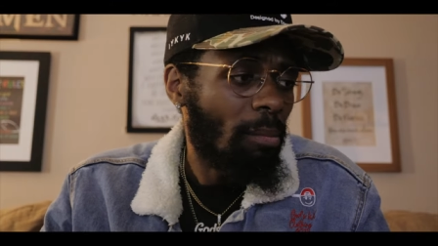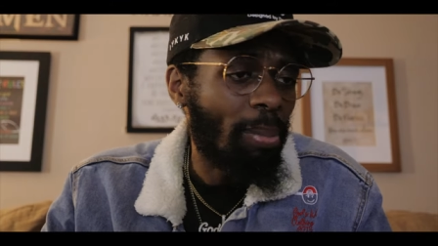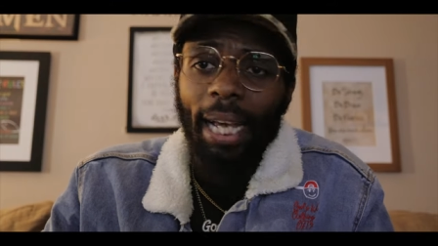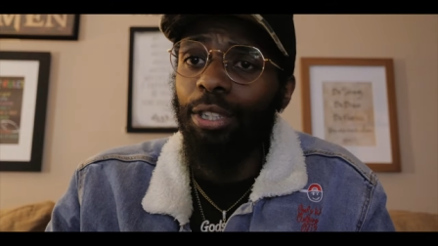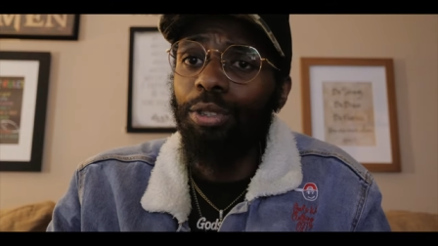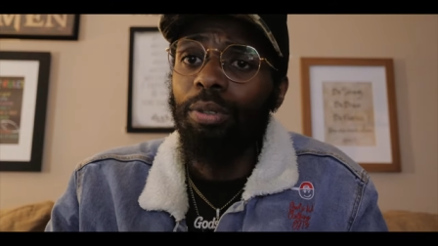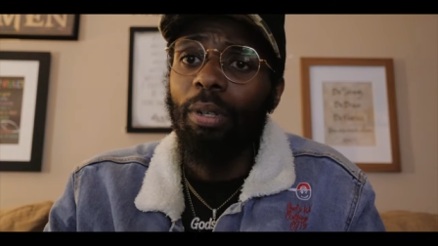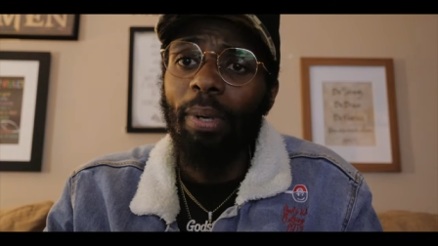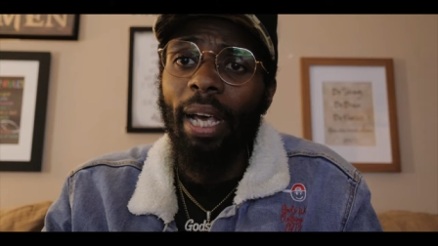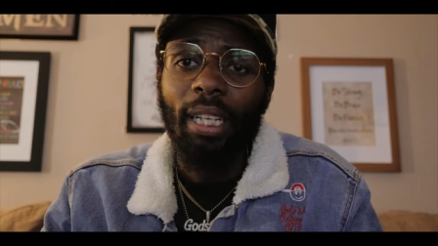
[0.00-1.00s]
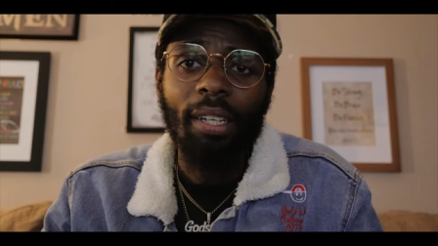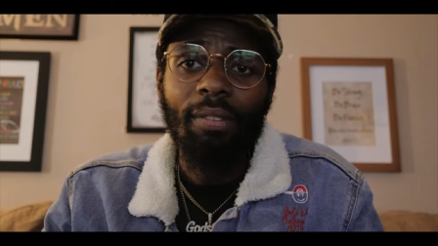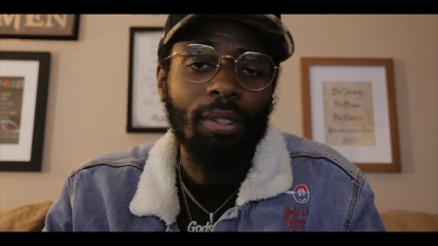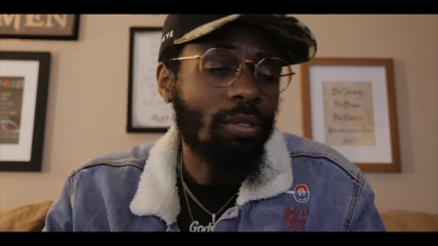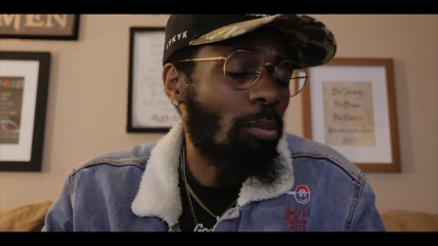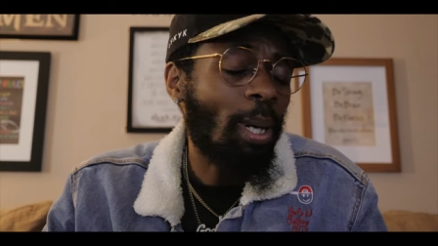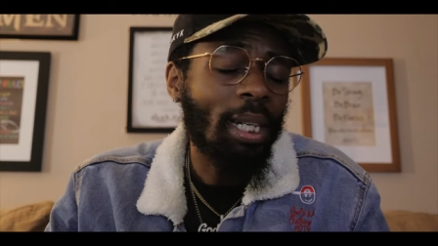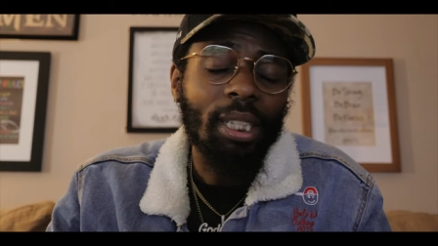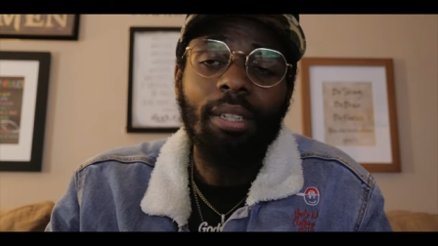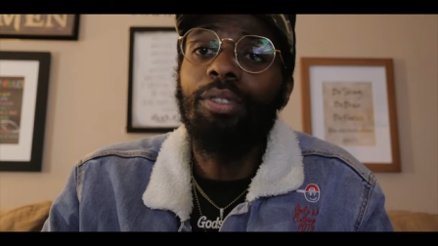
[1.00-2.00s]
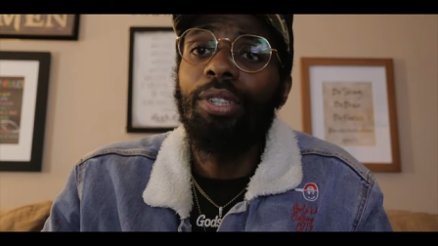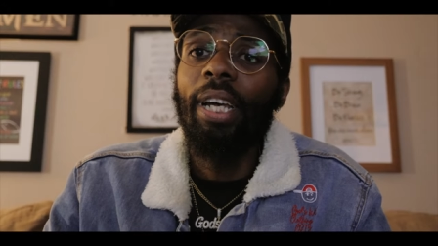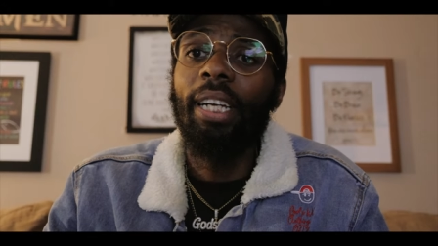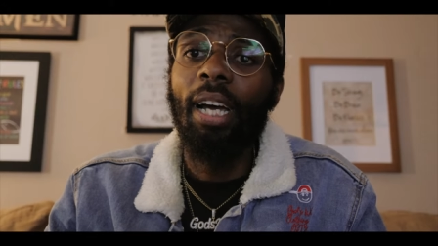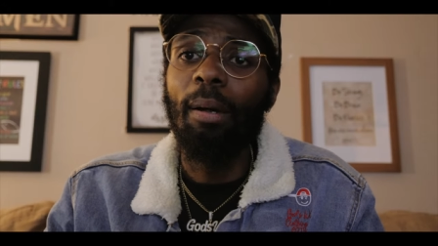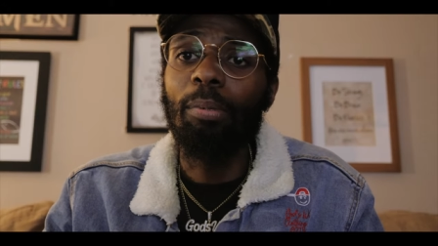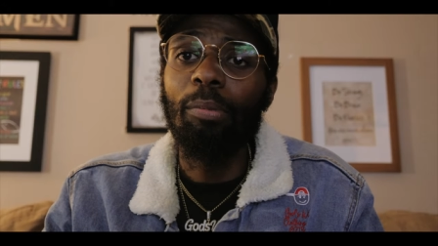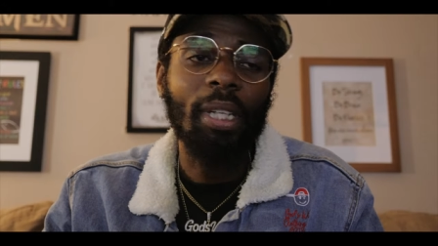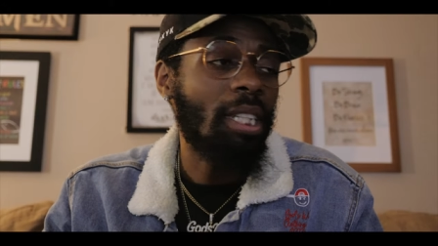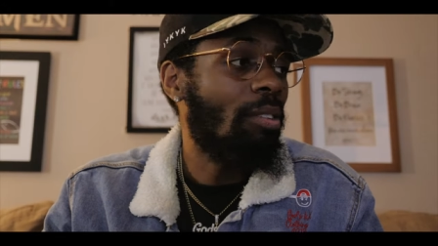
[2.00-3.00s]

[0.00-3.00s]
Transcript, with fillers: pat you on the back, even if nobody gives you that compliment,